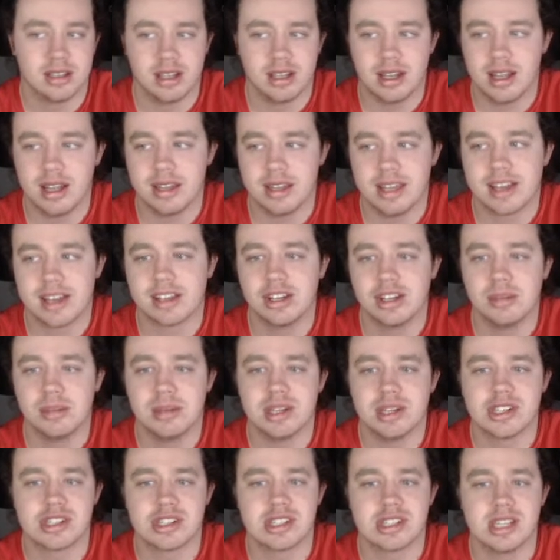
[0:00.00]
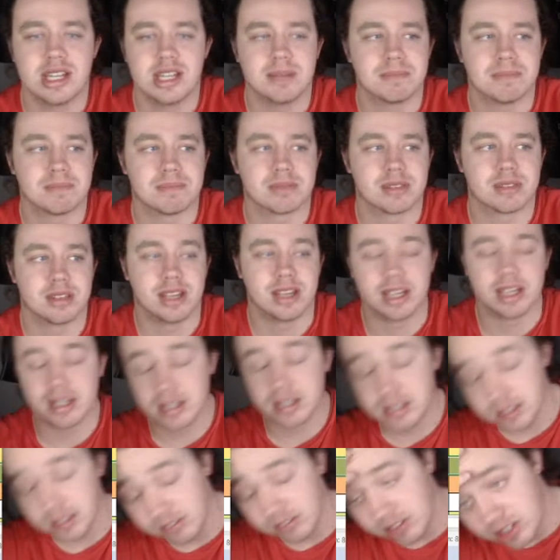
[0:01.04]
That could be interesting.
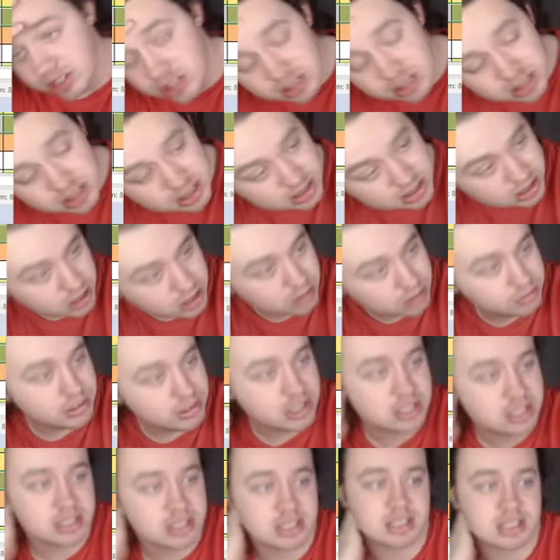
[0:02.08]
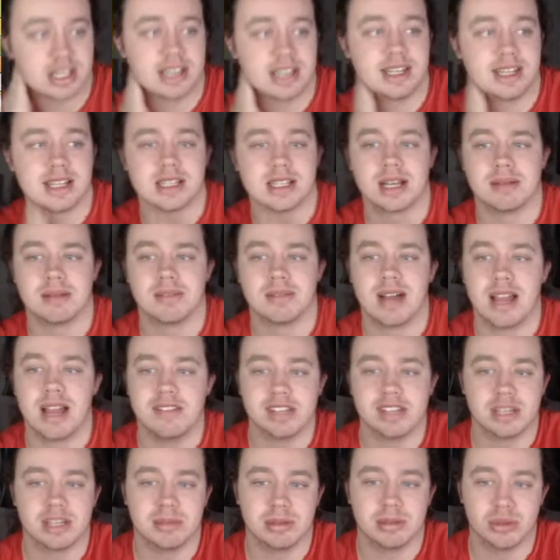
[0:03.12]
If he just, finishes inside that top 5, he
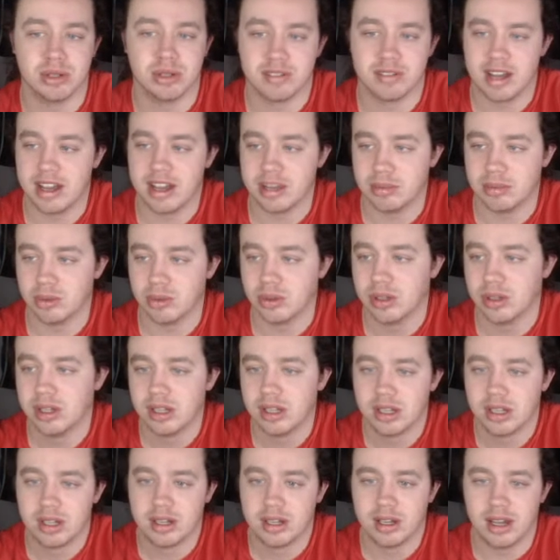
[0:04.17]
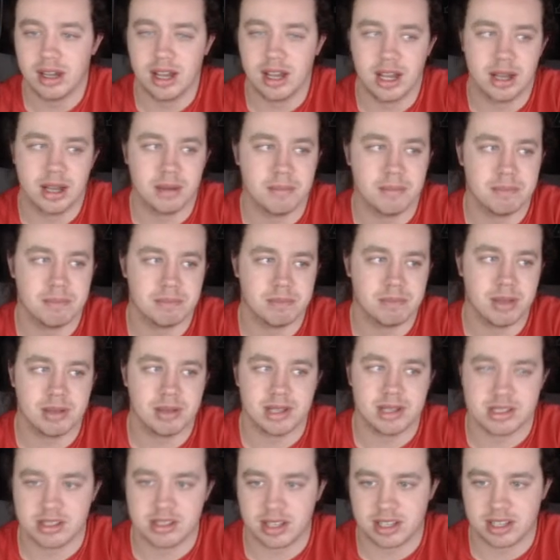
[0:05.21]
could be really valuable. Maybe
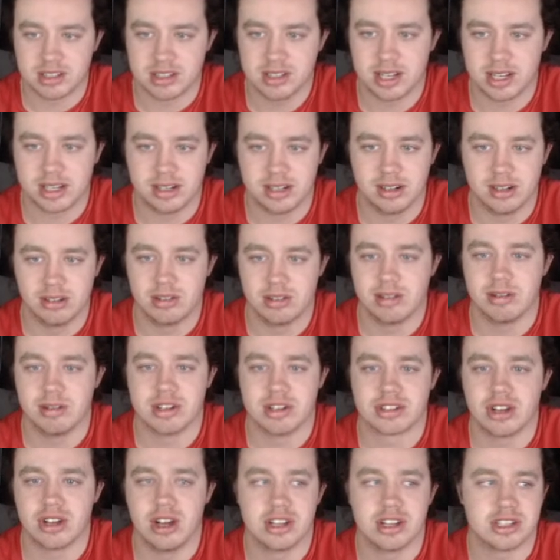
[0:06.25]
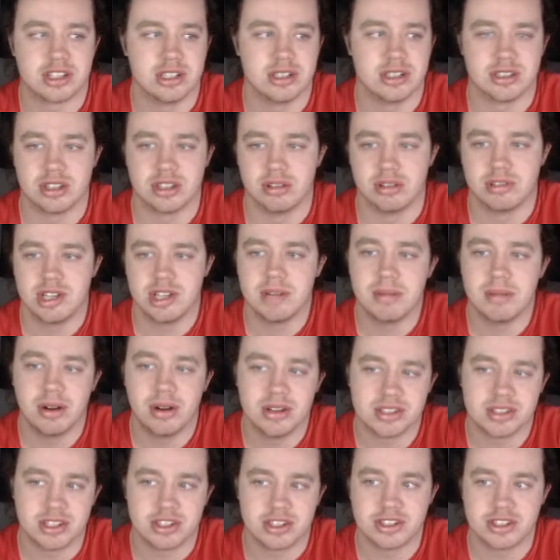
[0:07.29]
gets a 2nd on a late race caution. So Jeff Burton's
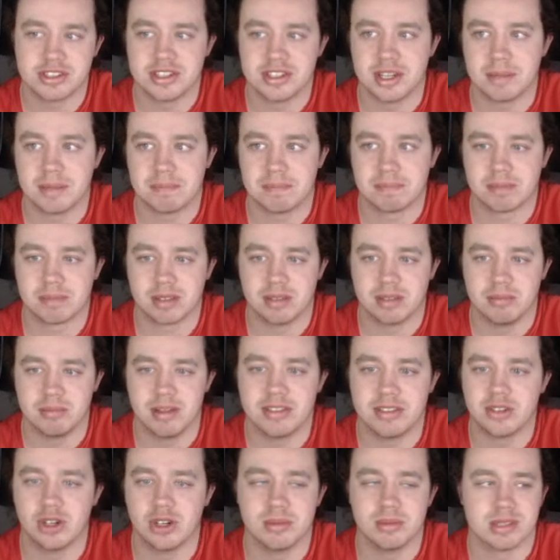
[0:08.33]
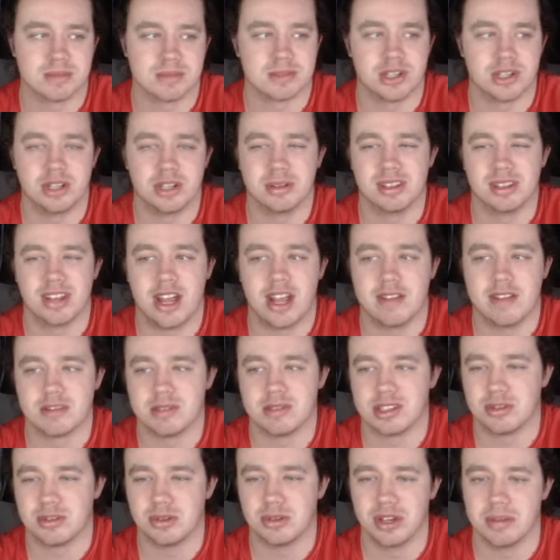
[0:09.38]
interesting. Might throw him in some tournament lineups, but
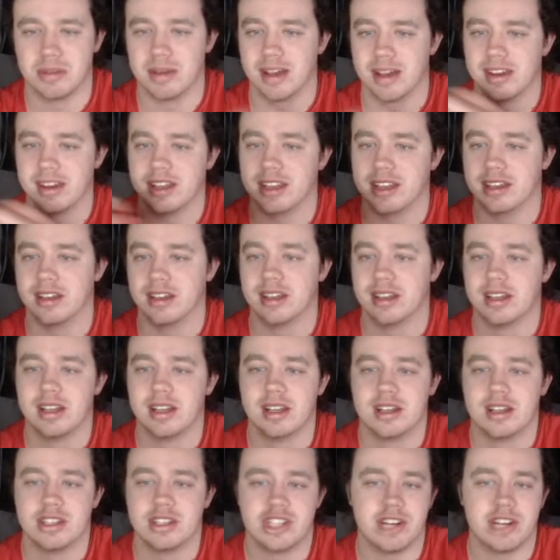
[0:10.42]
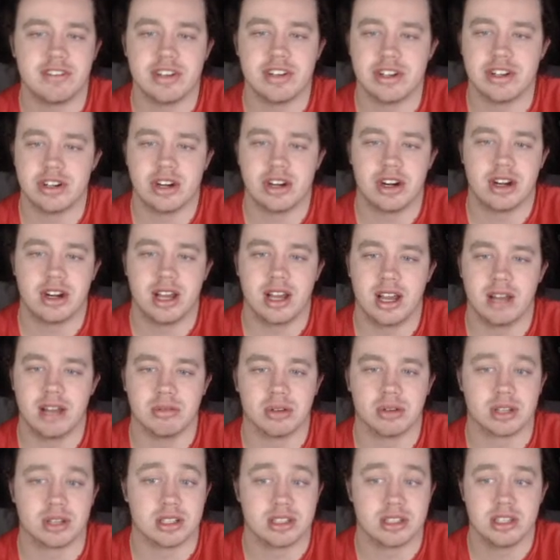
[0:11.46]
that's really about it. Jeffrey Earnhardt, I will
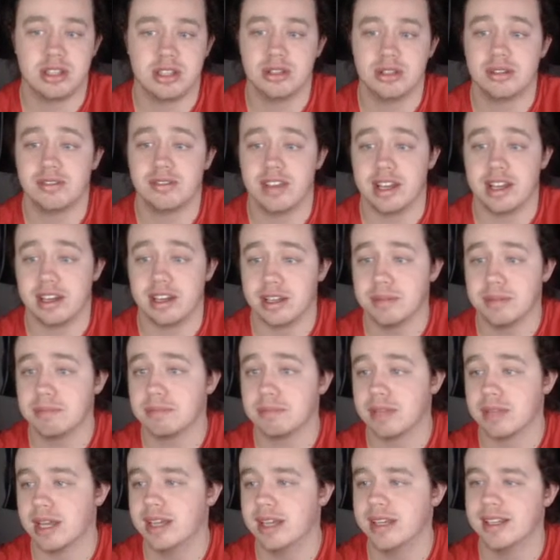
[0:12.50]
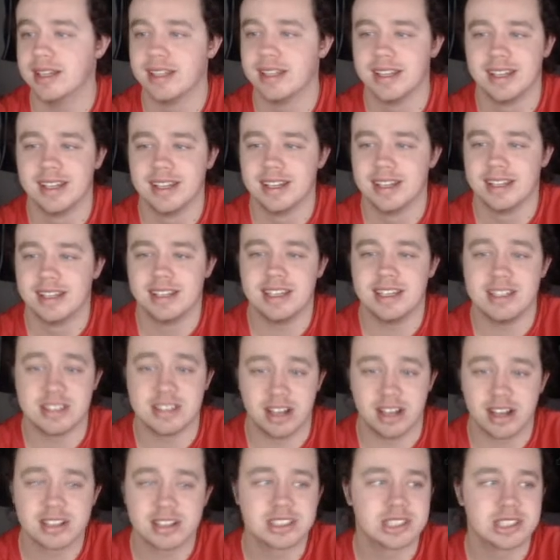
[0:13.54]
continue to fade him. He sucks.